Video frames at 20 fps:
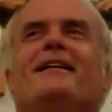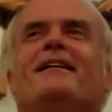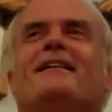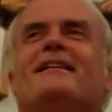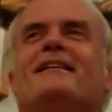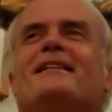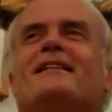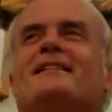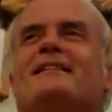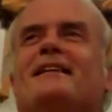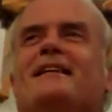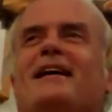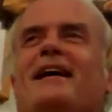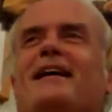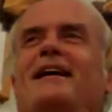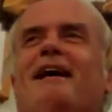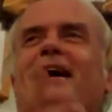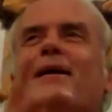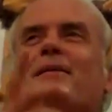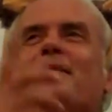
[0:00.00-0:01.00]

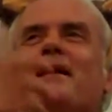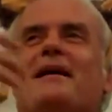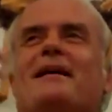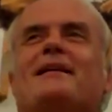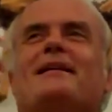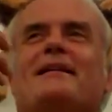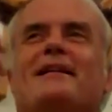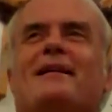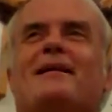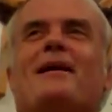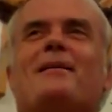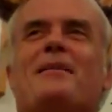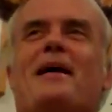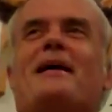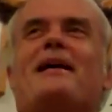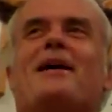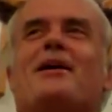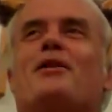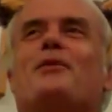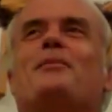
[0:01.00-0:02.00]
I make
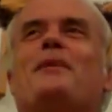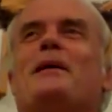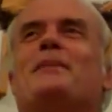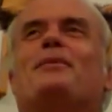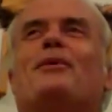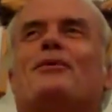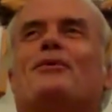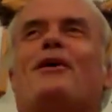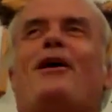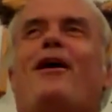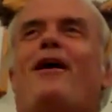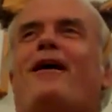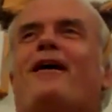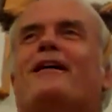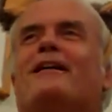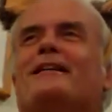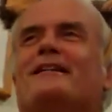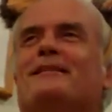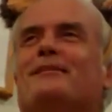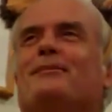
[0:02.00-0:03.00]
other people
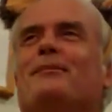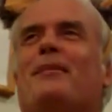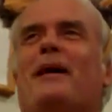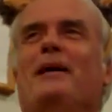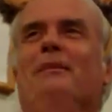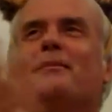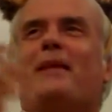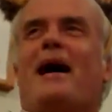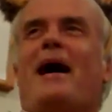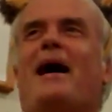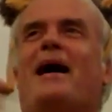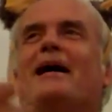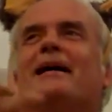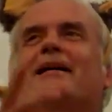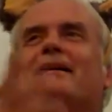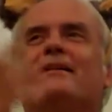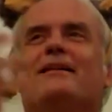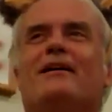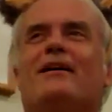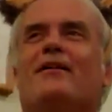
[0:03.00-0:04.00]
wrong and
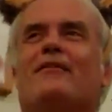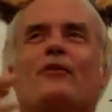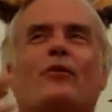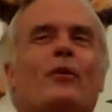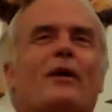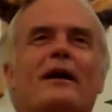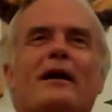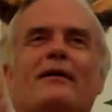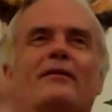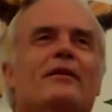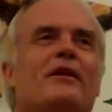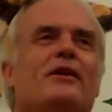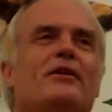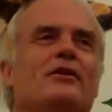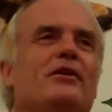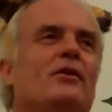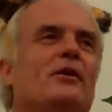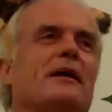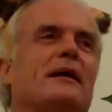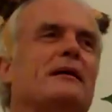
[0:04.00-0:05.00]
mad for whatever they're
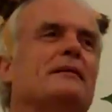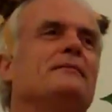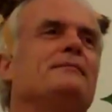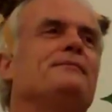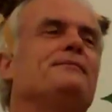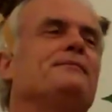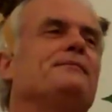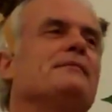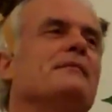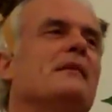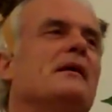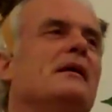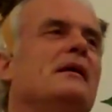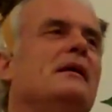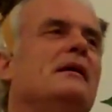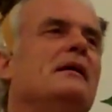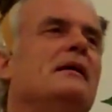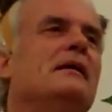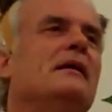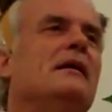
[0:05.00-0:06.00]
doing.
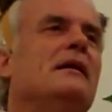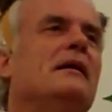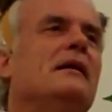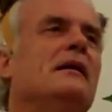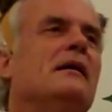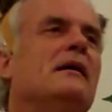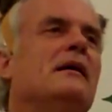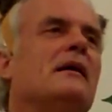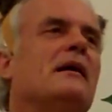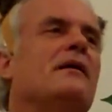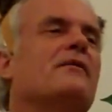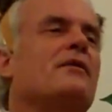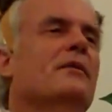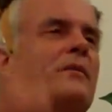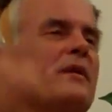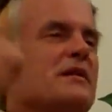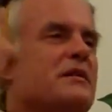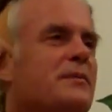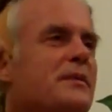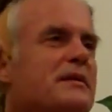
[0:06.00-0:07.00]
And from
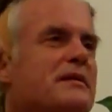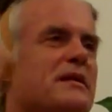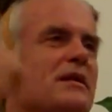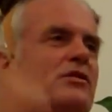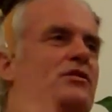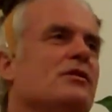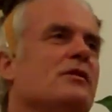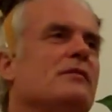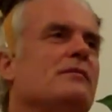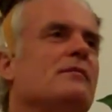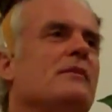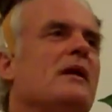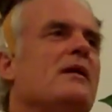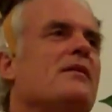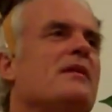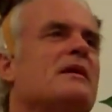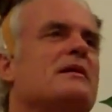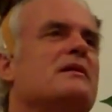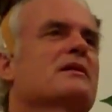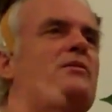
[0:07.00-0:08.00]
this position,
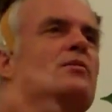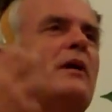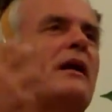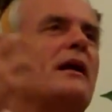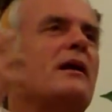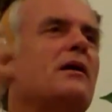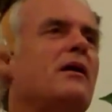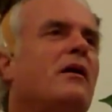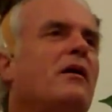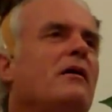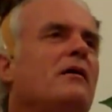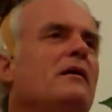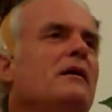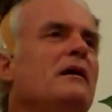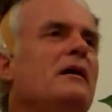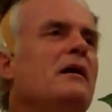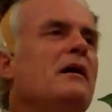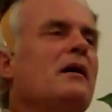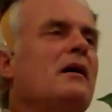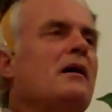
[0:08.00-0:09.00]
this is what I call,
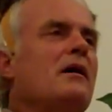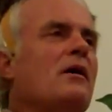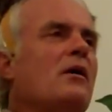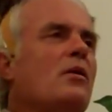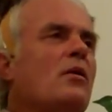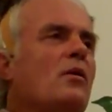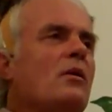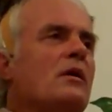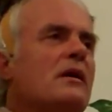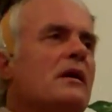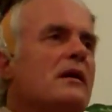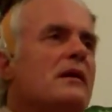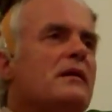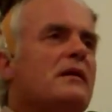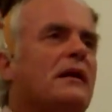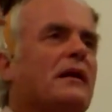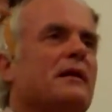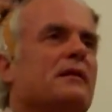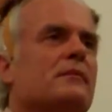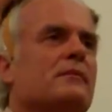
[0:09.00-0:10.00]
in
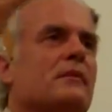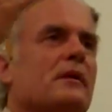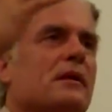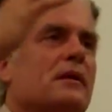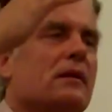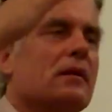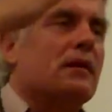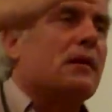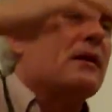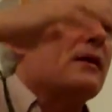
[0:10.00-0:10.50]
the